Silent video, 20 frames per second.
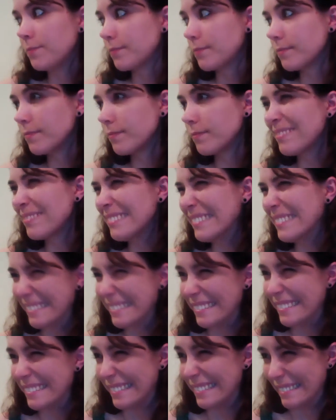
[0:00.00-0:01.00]

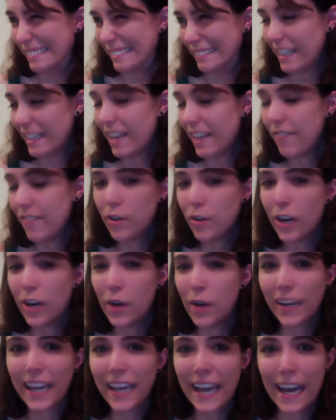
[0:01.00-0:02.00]
if you
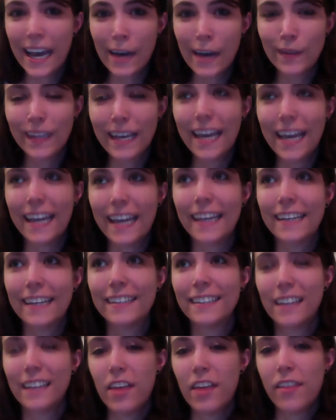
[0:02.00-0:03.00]
don't count like
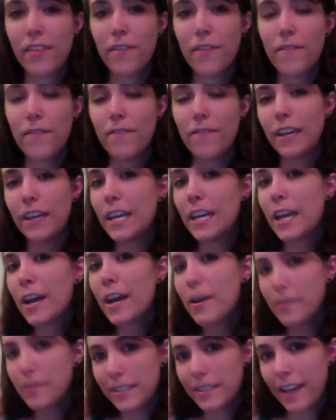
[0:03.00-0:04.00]
the
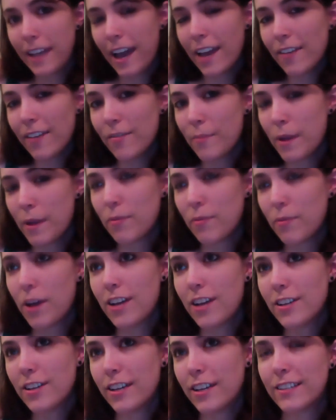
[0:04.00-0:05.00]
video side of my
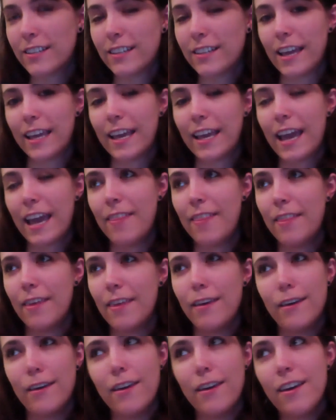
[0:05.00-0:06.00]
projects, like in
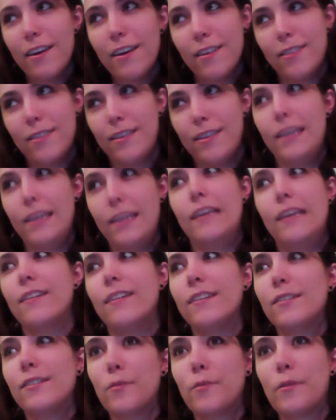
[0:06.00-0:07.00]
the
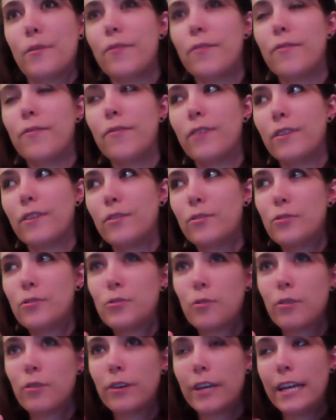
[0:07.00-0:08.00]
sort of
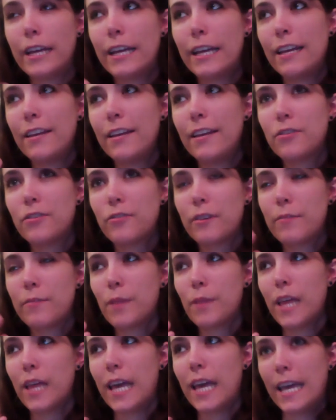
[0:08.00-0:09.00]
story,
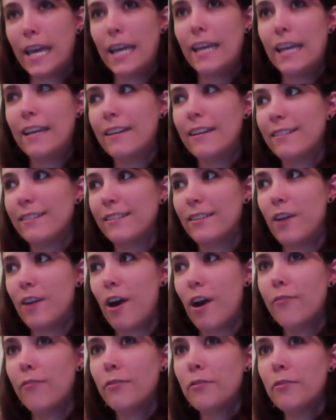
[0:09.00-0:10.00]
screenplay,
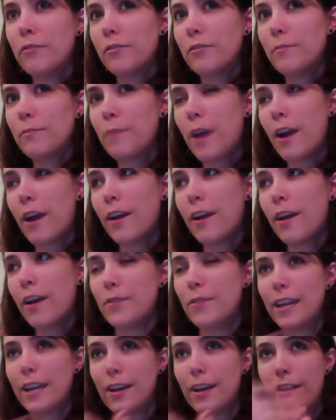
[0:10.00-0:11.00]
novels part, if
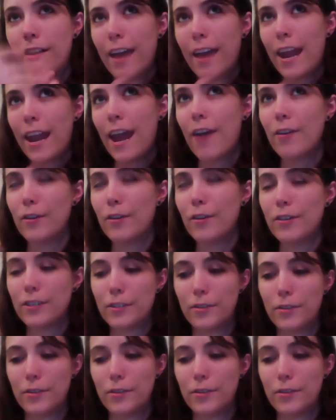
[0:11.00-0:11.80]
you take all that out and you just